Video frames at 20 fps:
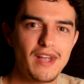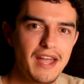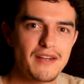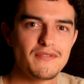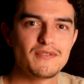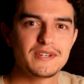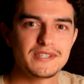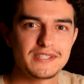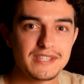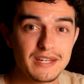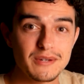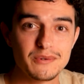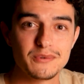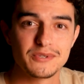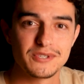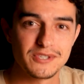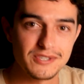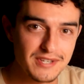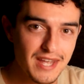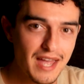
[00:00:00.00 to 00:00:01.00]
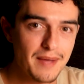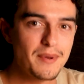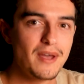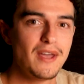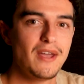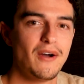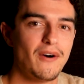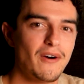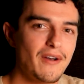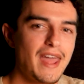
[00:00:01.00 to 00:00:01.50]
every single step
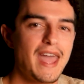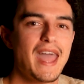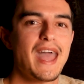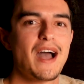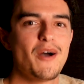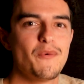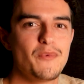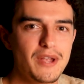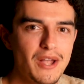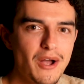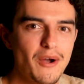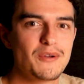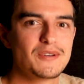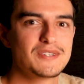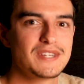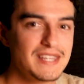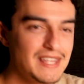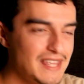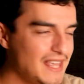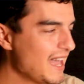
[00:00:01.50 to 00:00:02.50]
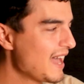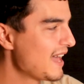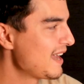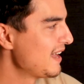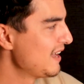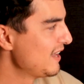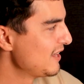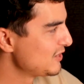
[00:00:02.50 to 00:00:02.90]
on how we're going to get